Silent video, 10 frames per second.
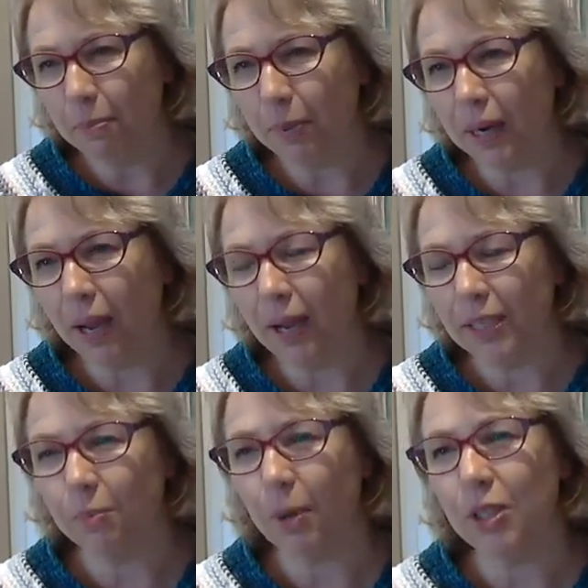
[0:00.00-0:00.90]
But I
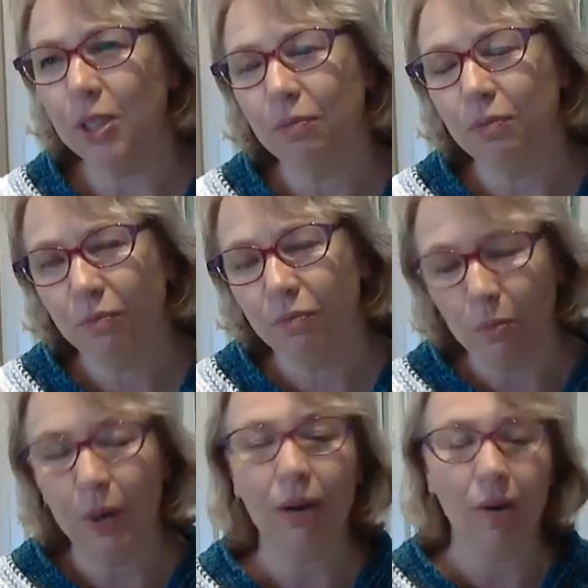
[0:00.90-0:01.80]
suppose from
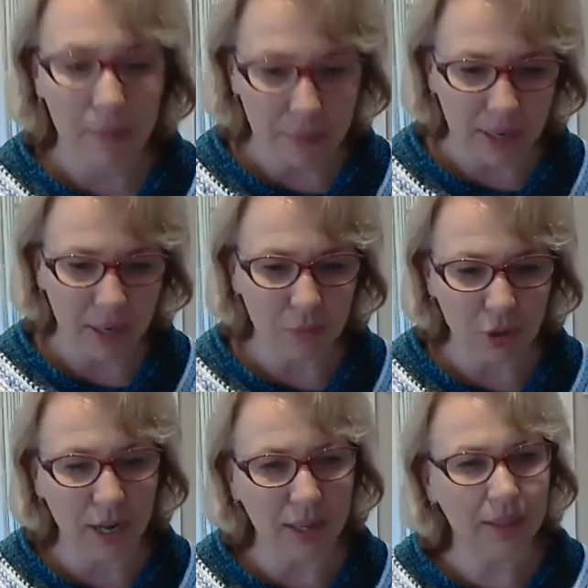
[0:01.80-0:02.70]
where I'm at, I'm
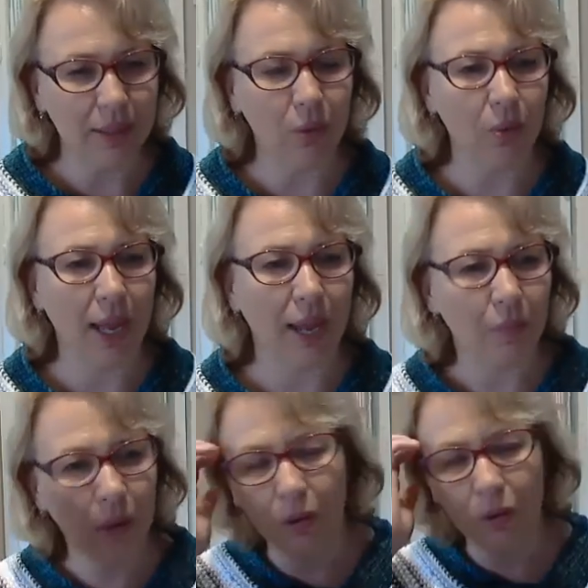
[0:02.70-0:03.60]
trying to look at,
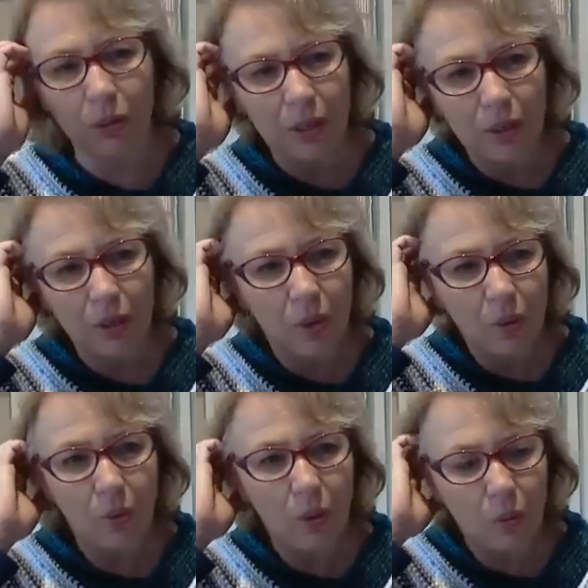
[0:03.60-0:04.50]
well,
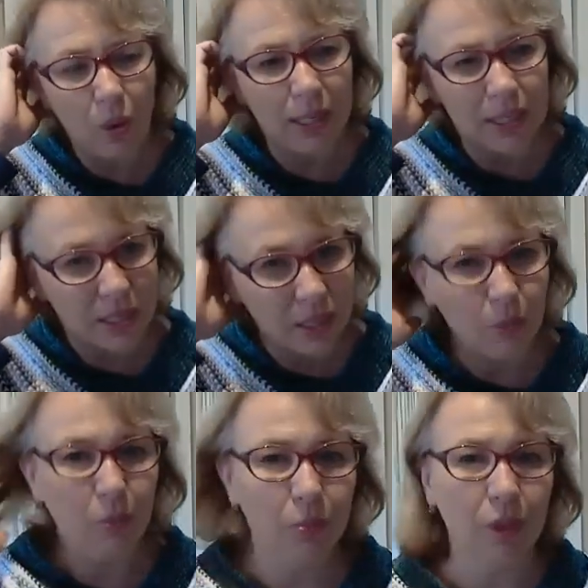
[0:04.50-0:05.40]
what is it
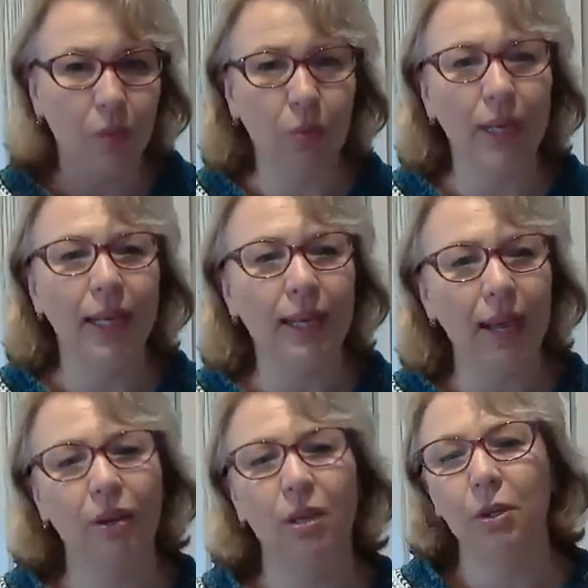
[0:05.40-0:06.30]
that we in
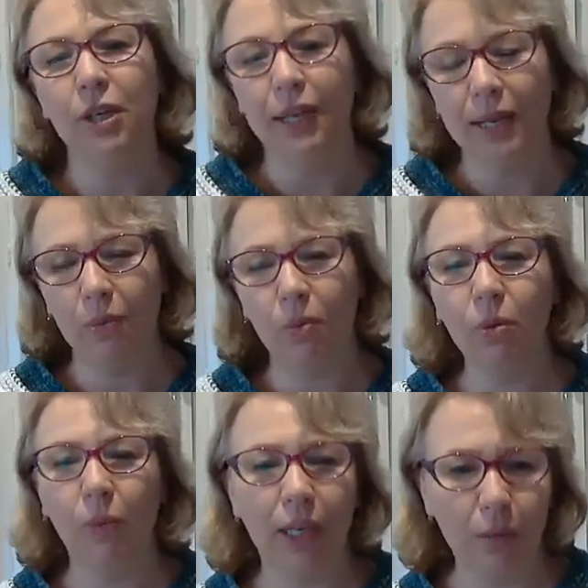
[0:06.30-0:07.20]
our community, in our
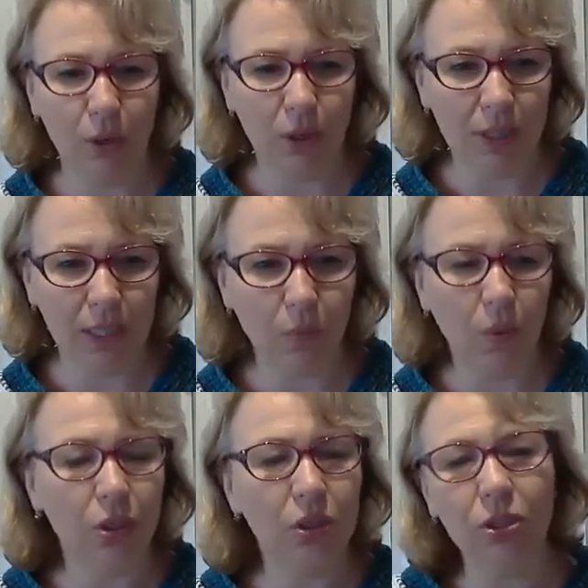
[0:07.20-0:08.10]
waterway community,
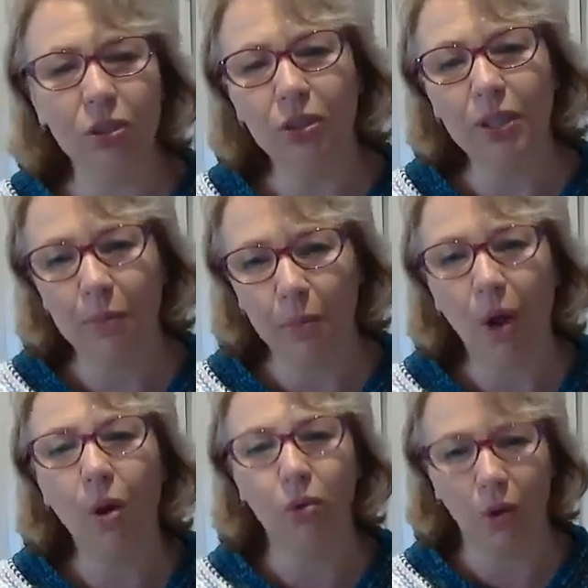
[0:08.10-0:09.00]
want to keep a
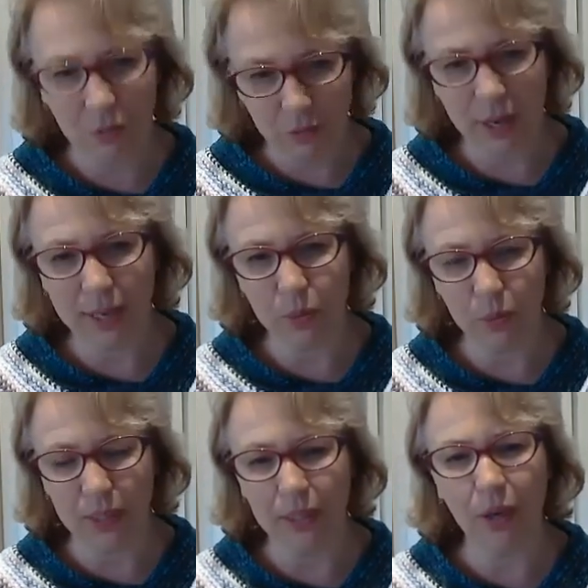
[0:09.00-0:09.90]
hold of as
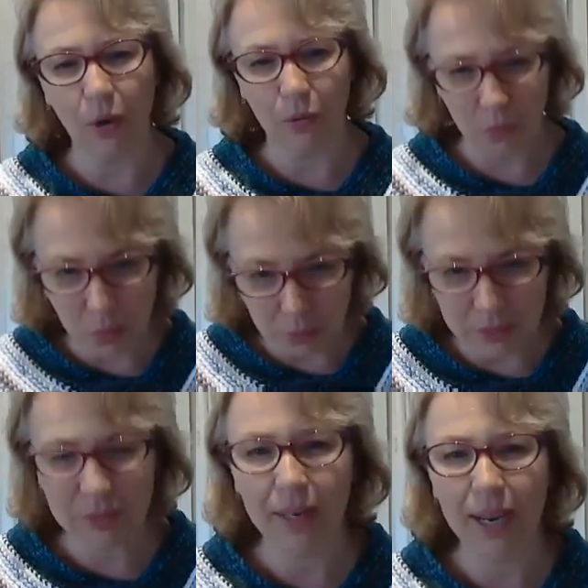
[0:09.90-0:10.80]
we go forward?